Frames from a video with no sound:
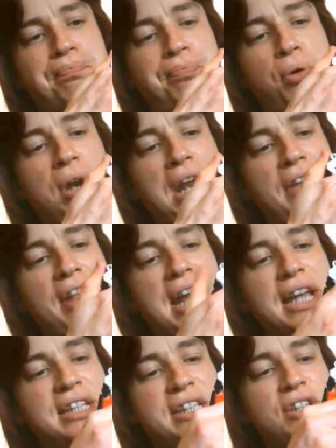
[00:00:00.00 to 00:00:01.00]
pull out the
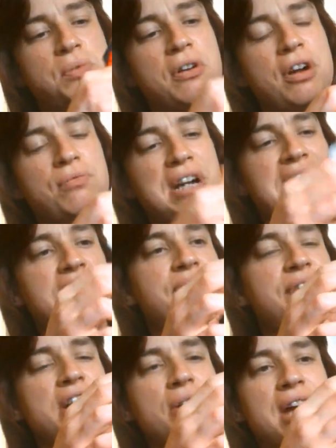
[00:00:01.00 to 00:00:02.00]
legs. This is where I really need a
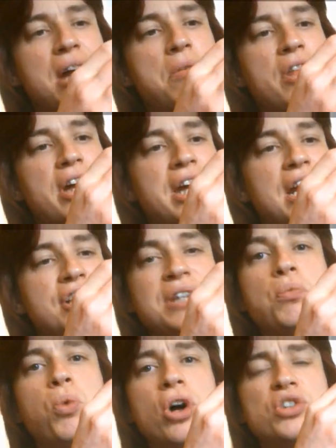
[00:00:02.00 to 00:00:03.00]
video camera that I can
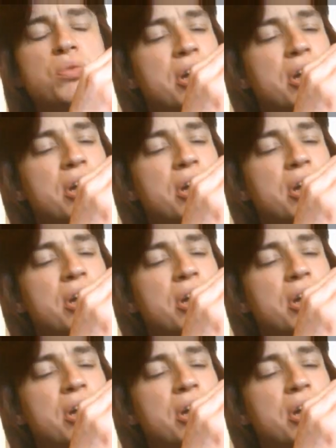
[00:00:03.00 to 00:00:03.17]
actually watch